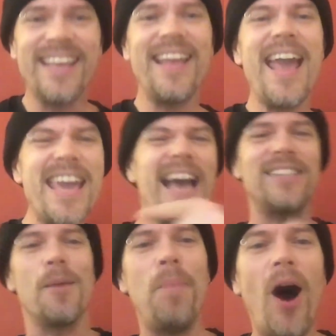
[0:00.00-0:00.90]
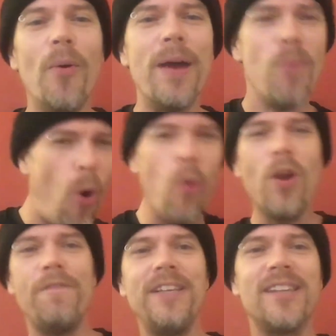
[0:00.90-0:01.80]
he has a poem all
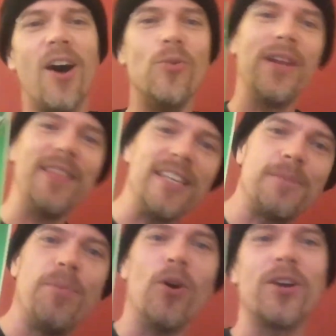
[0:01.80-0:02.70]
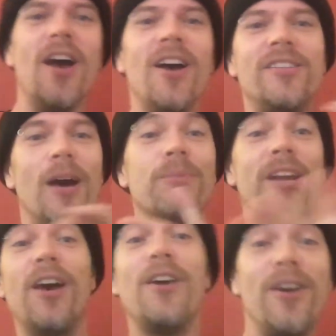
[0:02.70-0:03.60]
of his own in this book. So I'm going
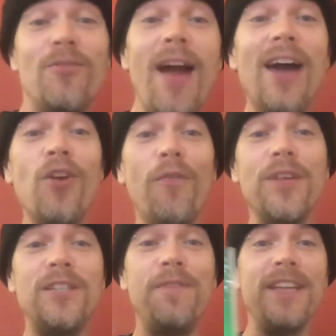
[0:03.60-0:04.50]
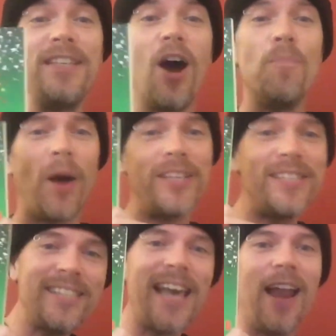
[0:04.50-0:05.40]
to round off this video by
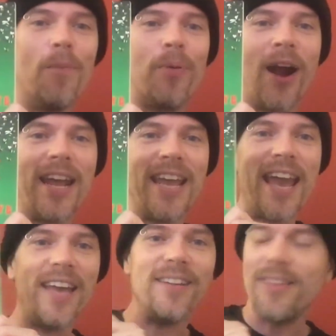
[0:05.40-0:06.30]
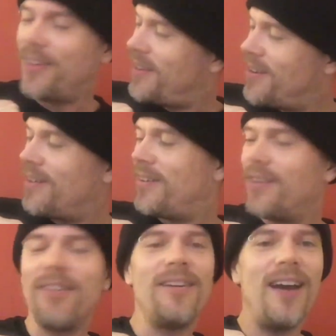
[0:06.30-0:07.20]
celebrating
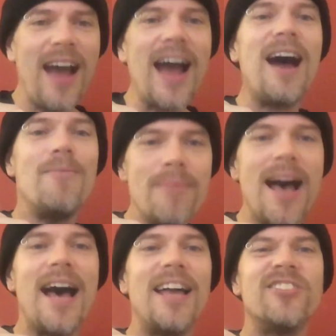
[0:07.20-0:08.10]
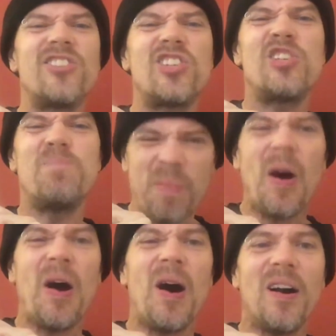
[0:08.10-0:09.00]
our man
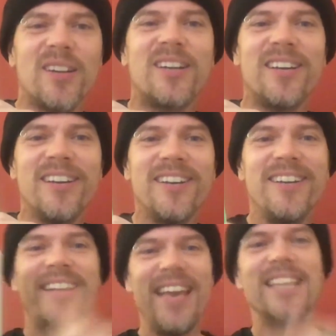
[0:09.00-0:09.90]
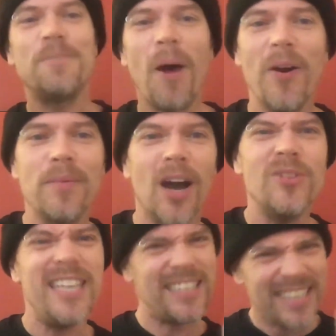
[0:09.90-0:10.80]
Spark. His poem
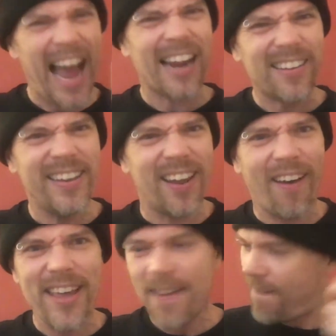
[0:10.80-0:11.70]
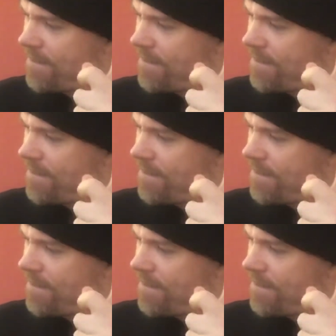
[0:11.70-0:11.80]
goes exactly like